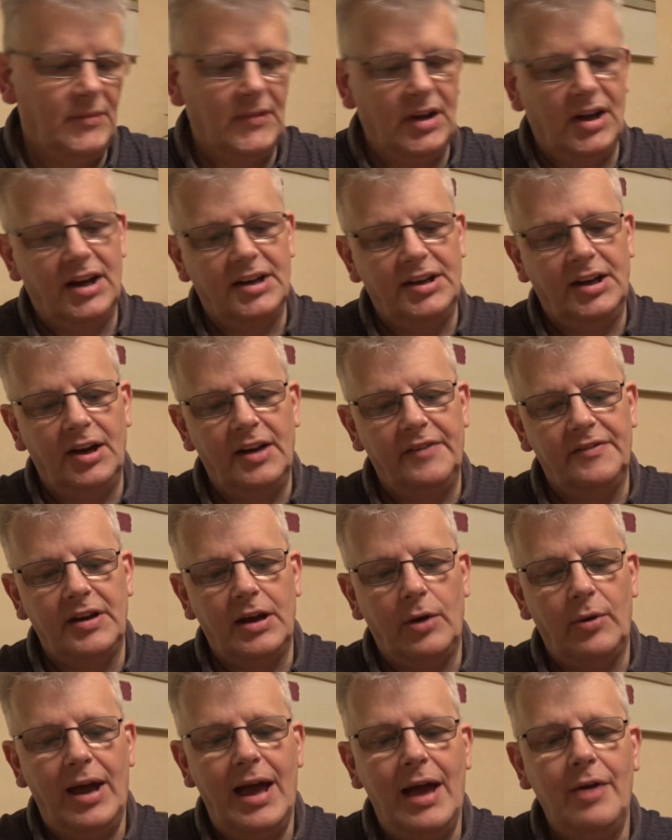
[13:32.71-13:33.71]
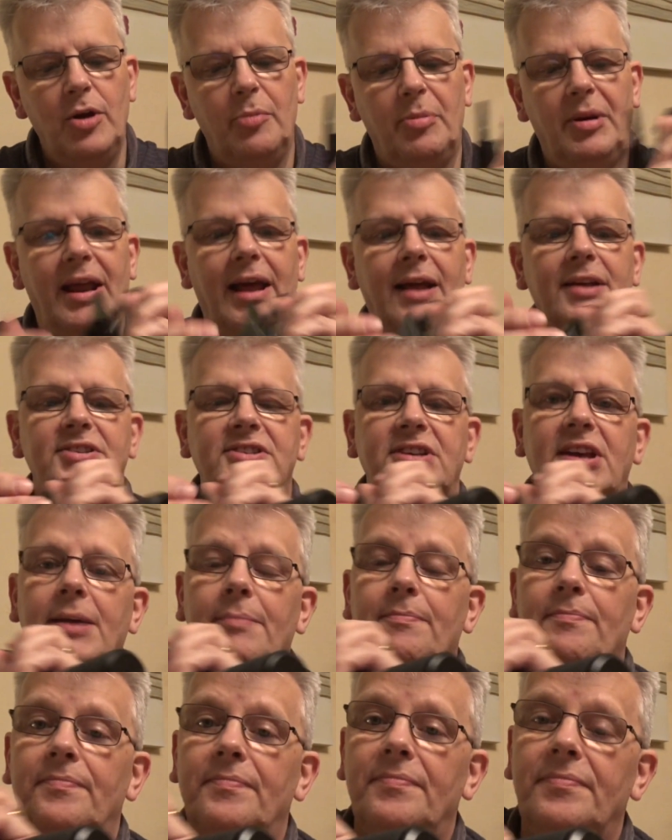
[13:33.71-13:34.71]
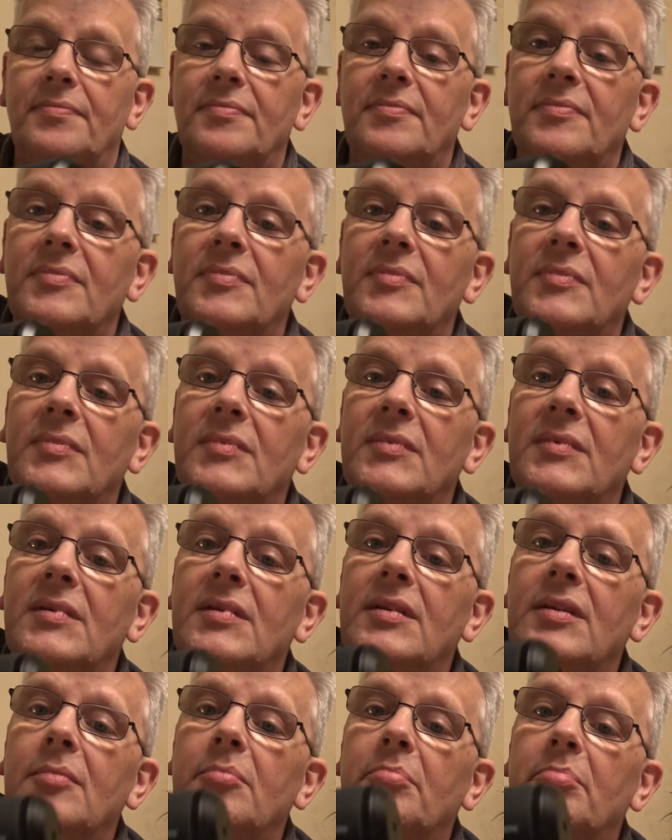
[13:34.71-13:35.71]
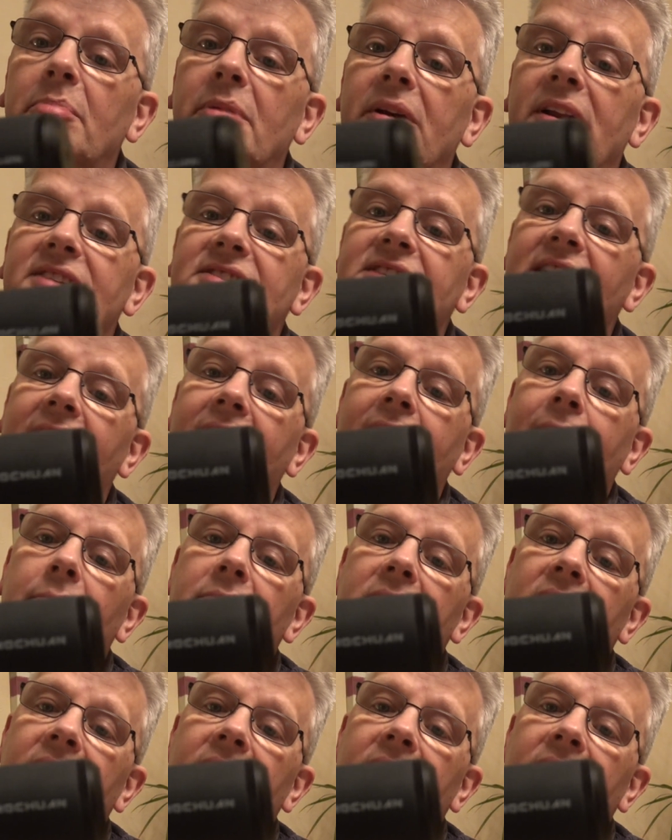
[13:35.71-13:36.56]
I don't even know how you pronounce it, but it's that company